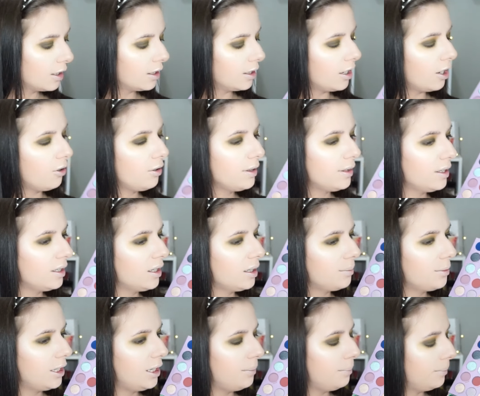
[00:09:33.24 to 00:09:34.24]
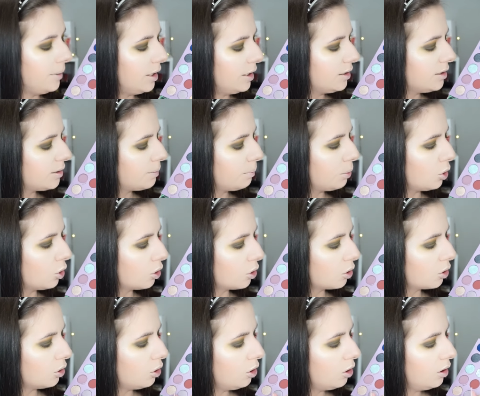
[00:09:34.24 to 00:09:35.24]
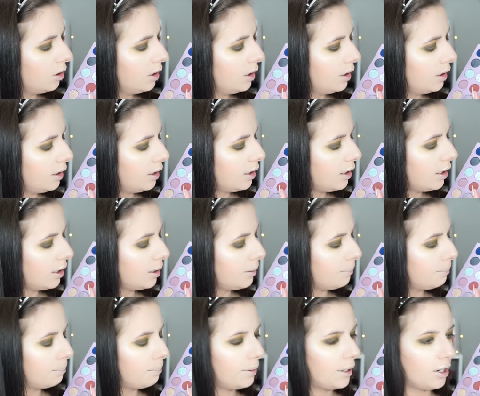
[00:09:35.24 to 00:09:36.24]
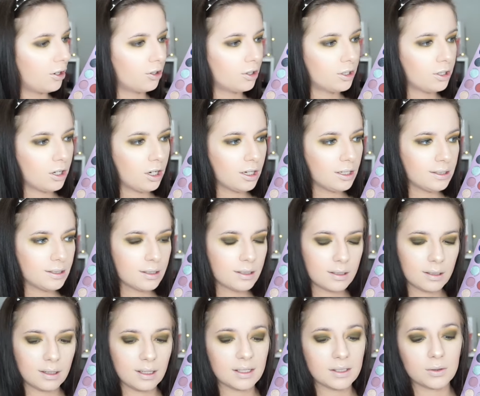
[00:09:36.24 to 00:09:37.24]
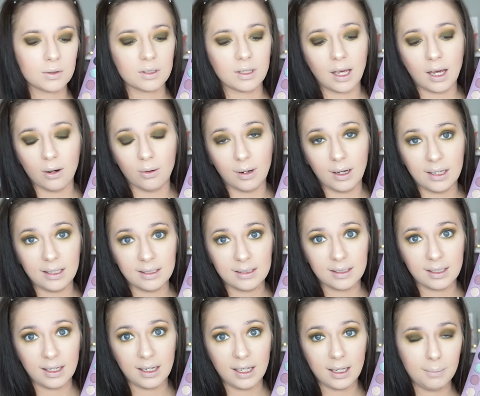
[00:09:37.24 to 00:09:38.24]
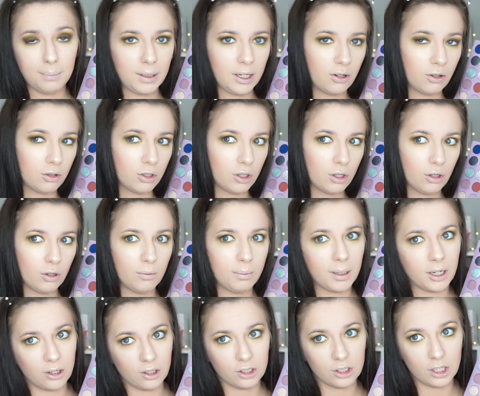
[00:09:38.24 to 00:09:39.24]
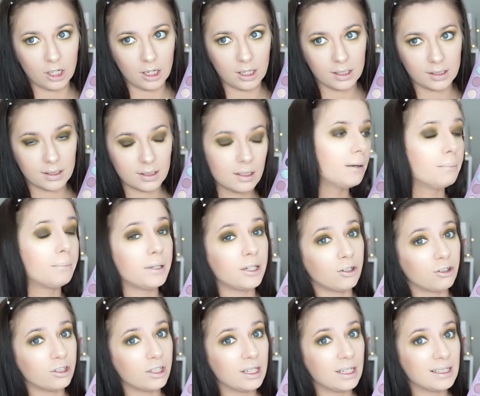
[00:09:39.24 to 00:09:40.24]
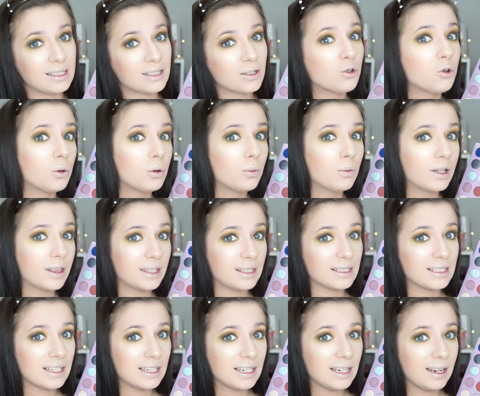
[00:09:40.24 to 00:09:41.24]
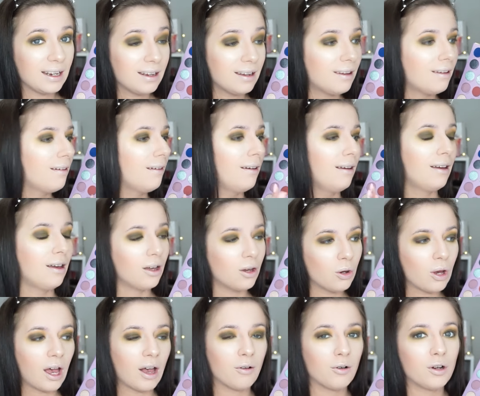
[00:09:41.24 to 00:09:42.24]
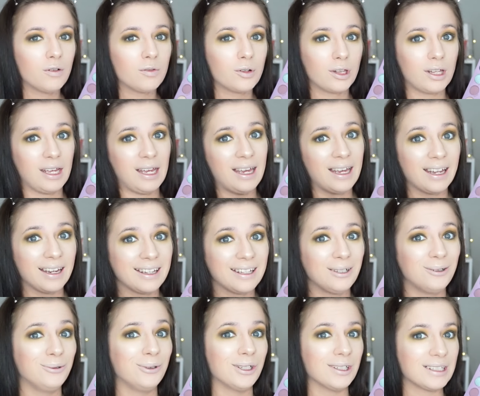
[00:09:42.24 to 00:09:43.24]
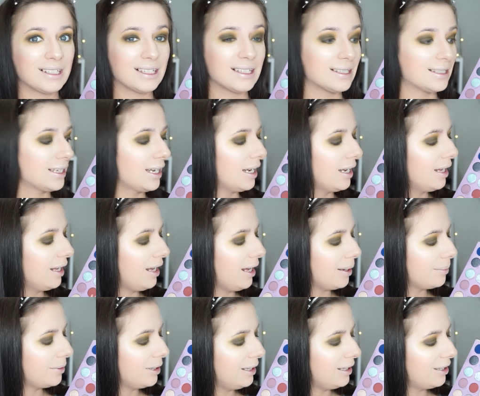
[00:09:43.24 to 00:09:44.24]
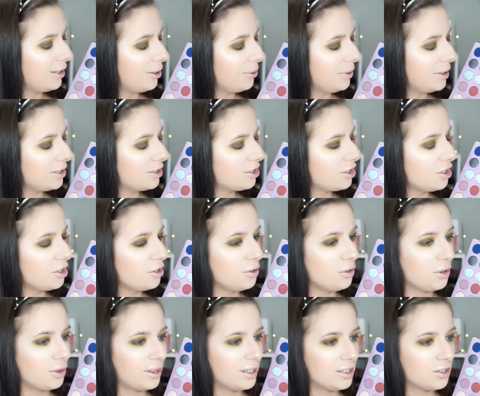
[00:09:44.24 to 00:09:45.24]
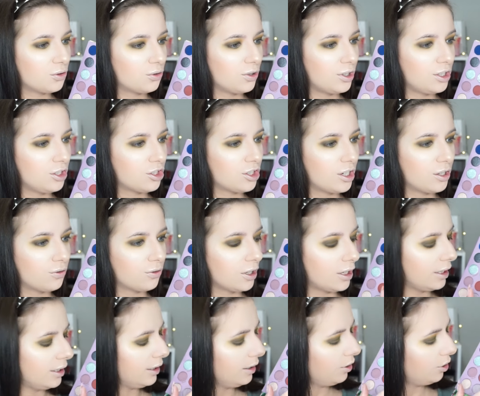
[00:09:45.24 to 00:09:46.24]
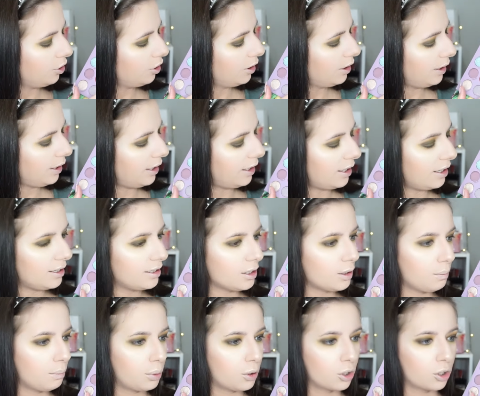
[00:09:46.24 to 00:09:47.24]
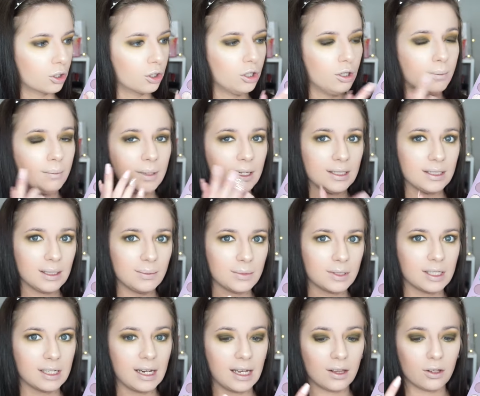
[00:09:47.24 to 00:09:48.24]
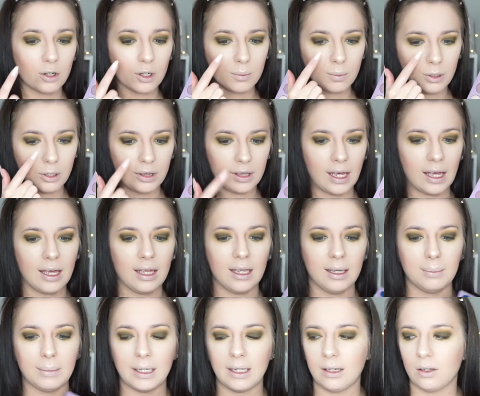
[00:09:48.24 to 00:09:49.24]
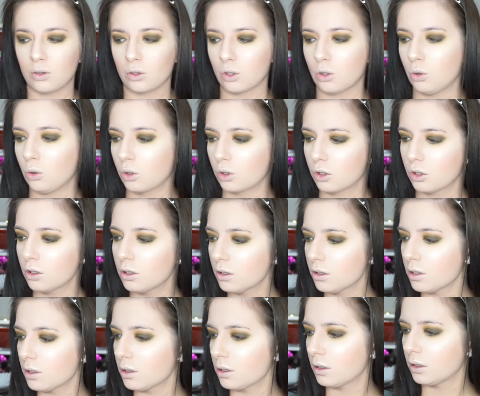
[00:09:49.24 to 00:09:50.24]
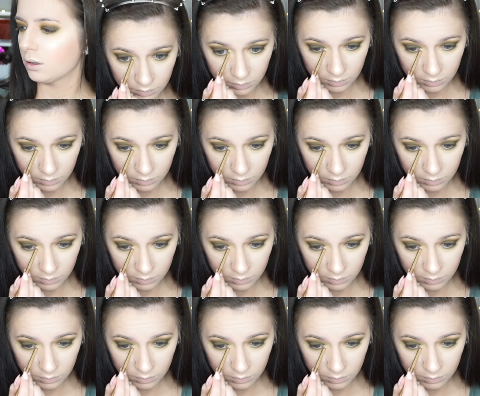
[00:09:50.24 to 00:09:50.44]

Now I think I'm going to mix Pearl and Peridot, that's how I say it, Peridot, Peridot, period with a T. However the heck you want to say it, I'm going to go into this green shade right here and Pearl, mix them together and put that in my inner corners.